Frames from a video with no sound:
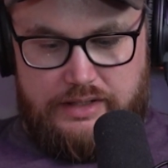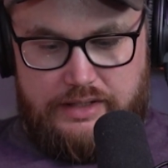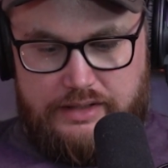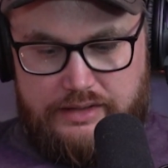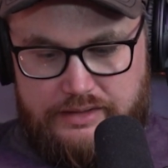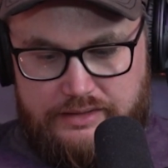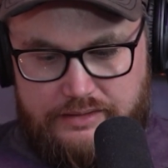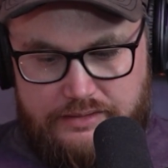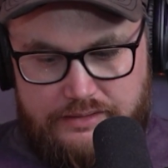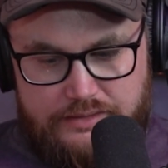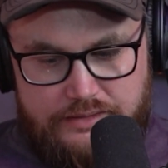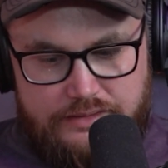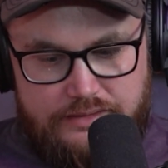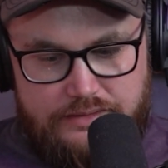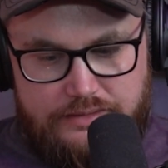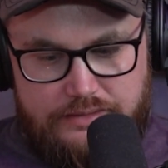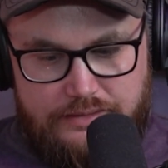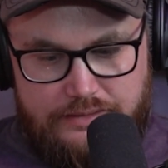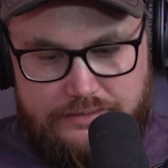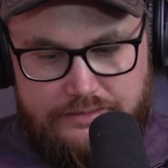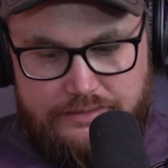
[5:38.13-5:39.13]
and it
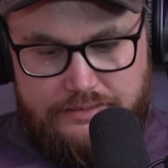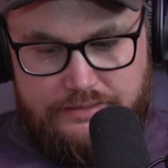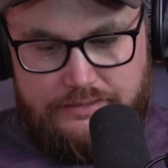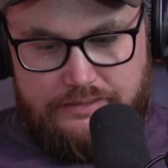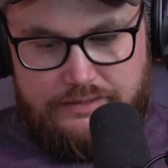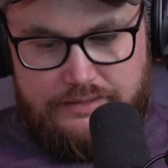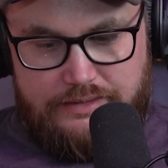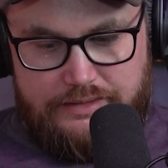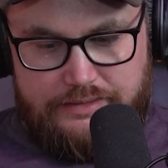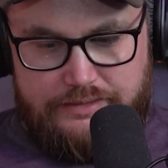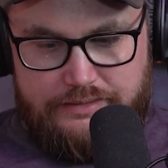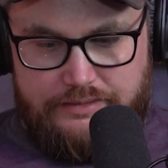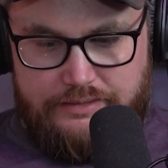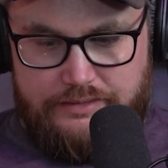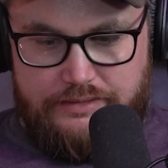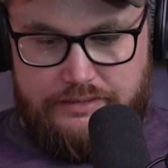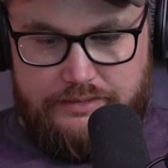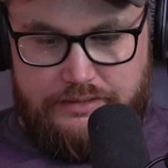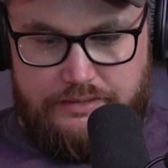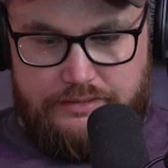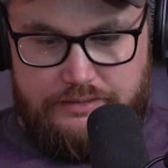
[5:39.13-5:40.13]
doesn't look like they're
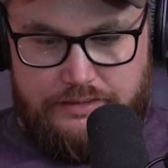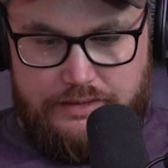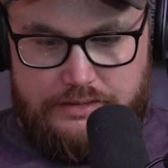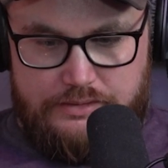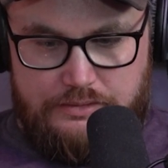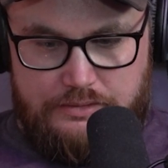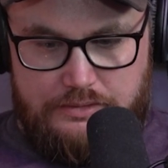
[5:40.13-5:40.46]
in the correct